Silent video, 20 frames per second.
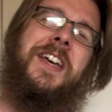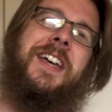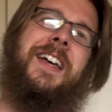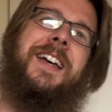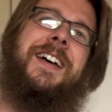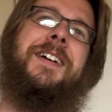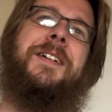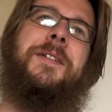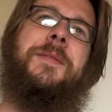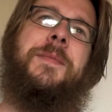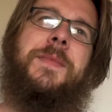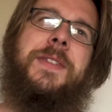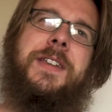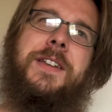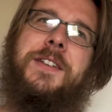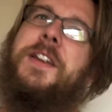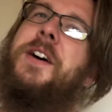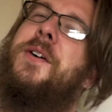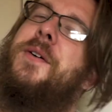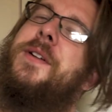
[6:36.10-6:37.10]

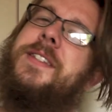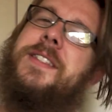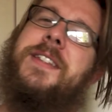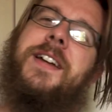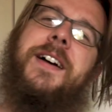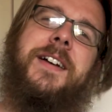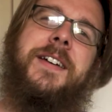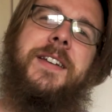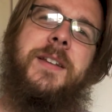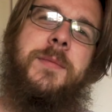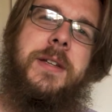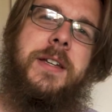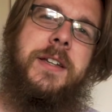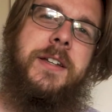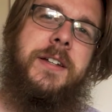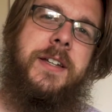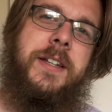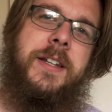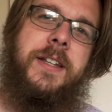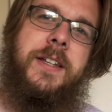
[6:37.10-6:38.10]
You know it's not going to be
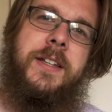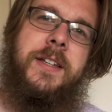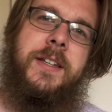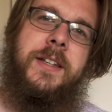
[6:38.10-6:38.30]
good.